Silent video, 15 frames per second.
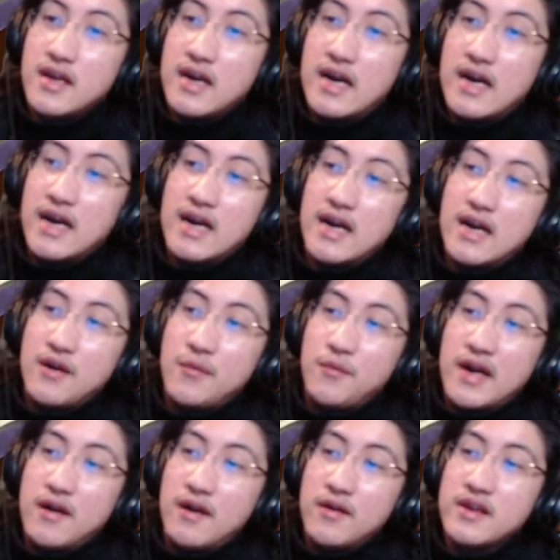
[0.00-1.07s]
Ah,
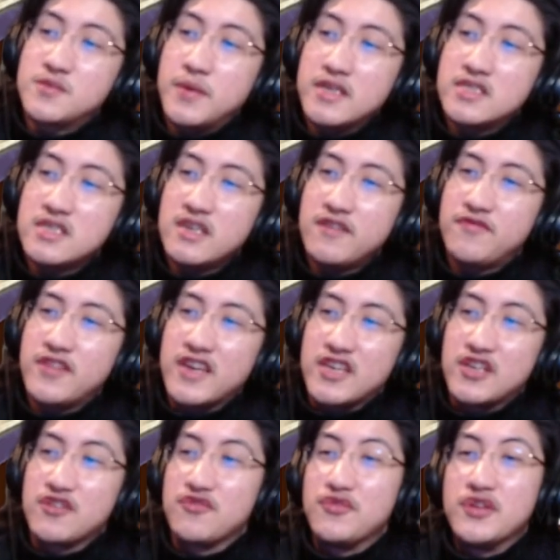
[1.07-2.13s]
wow. Especially if like
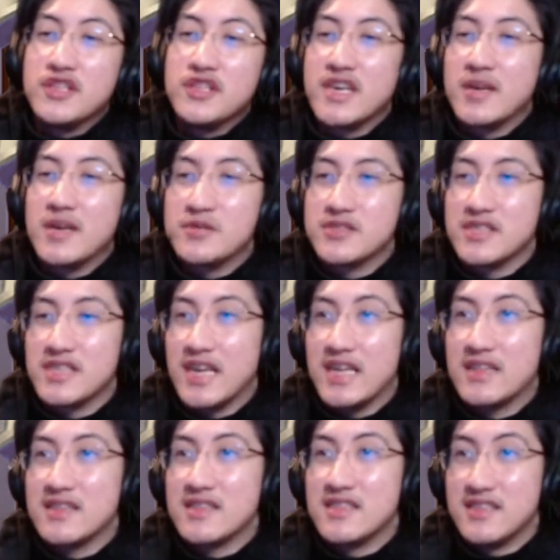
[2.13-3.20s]
you're really able to get
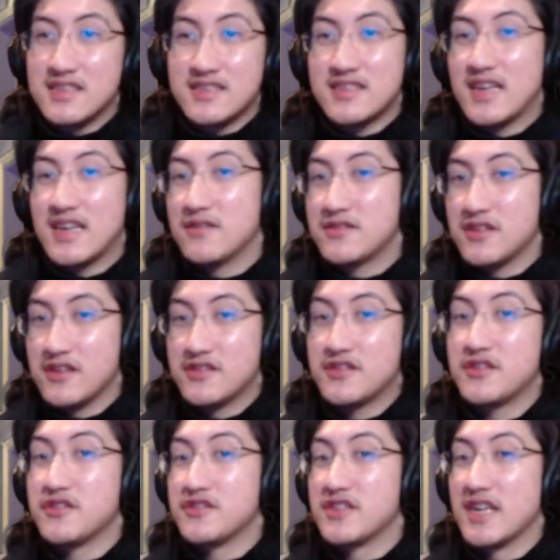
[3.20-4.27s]
discounts onto
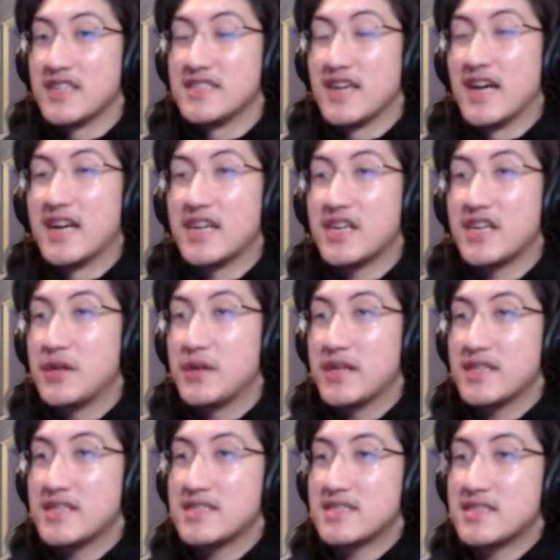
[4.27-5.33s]
your Titanic
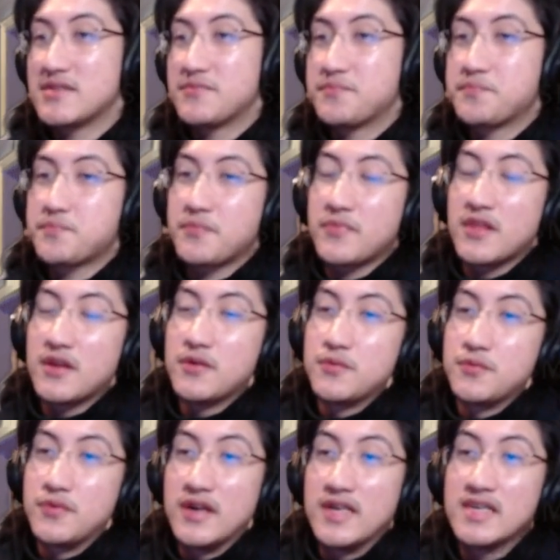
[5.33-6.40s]
units,
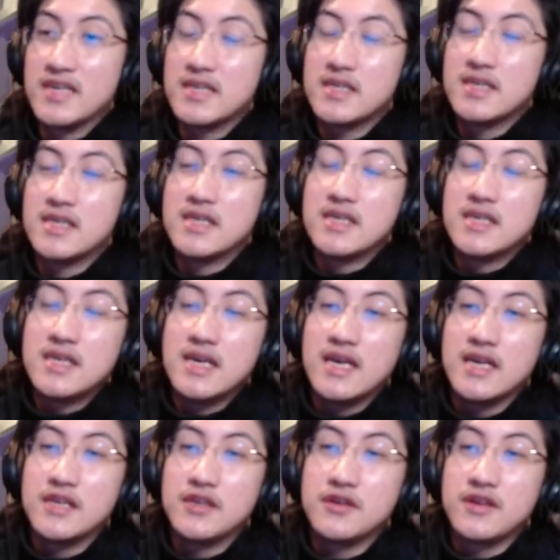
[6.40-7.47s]
right?
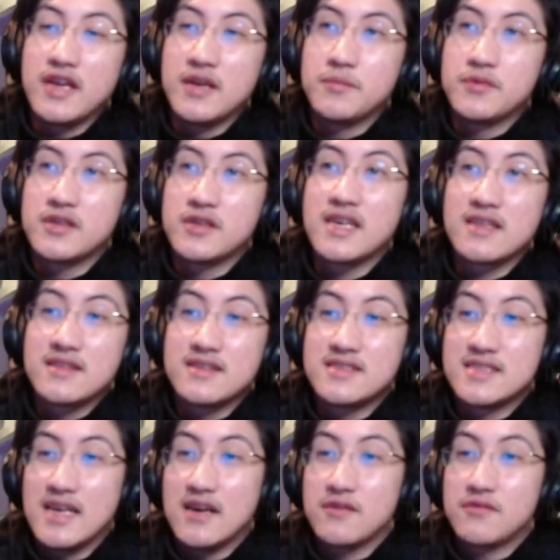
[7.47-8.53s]
And you're able to get this
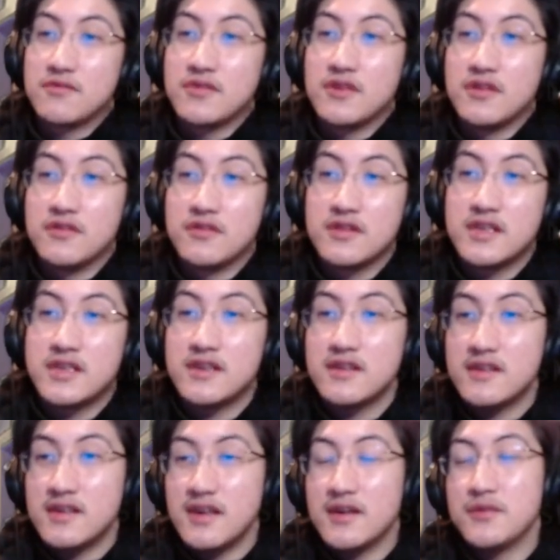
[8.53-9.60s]
down earlier.
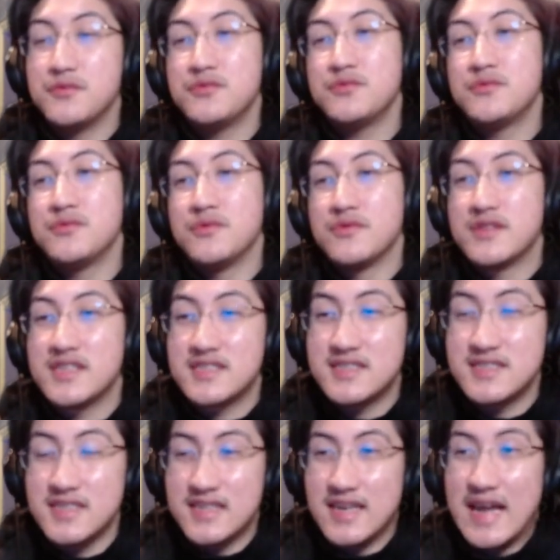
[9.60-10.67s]
Ooh, this is
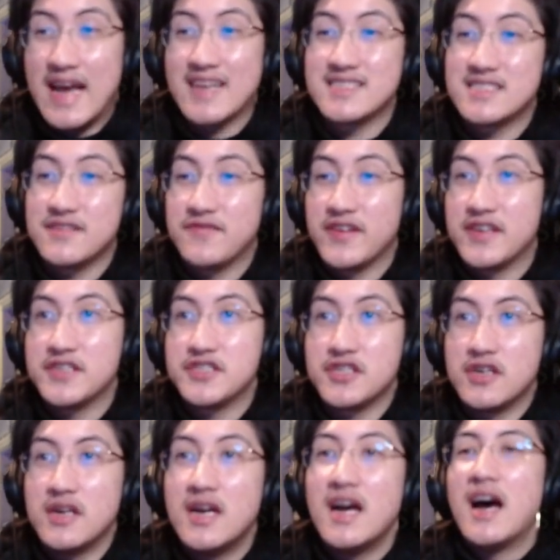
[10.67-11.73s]
a nasty finisher.
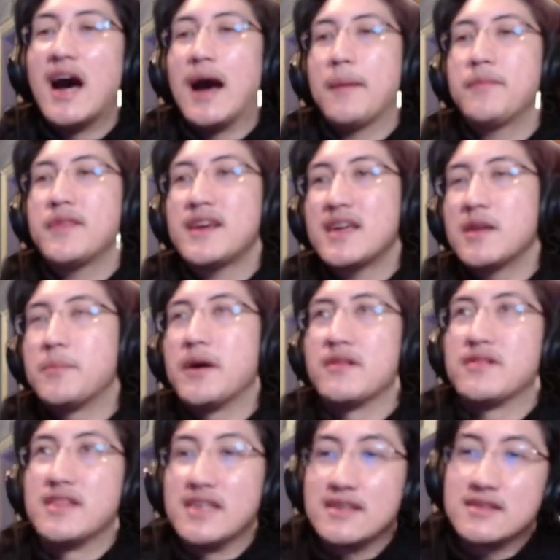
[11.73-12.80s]
I'm thinking about
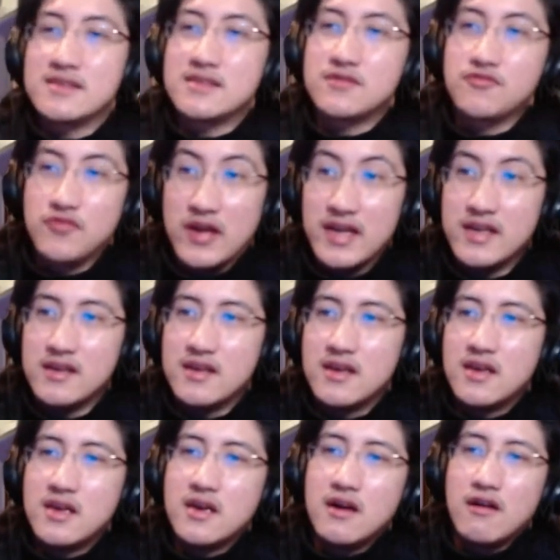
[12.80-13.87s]
this, right?
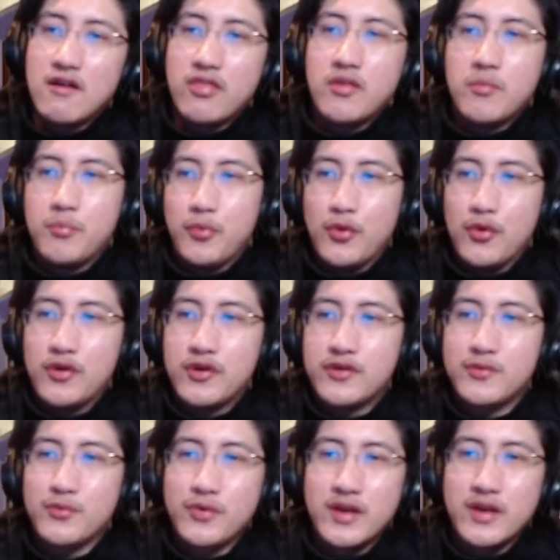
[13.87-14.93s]
On the board
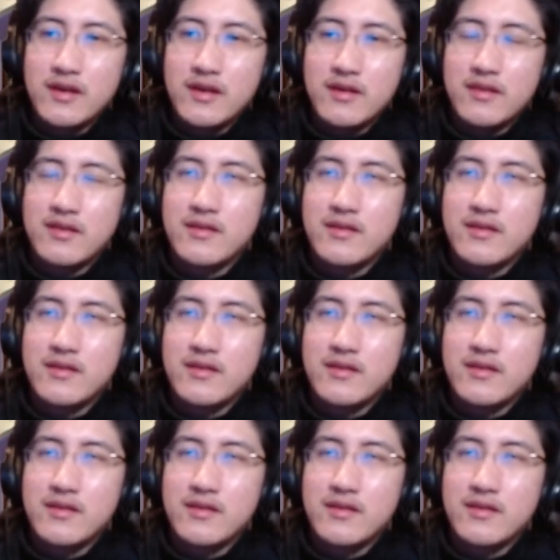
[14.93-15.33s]
with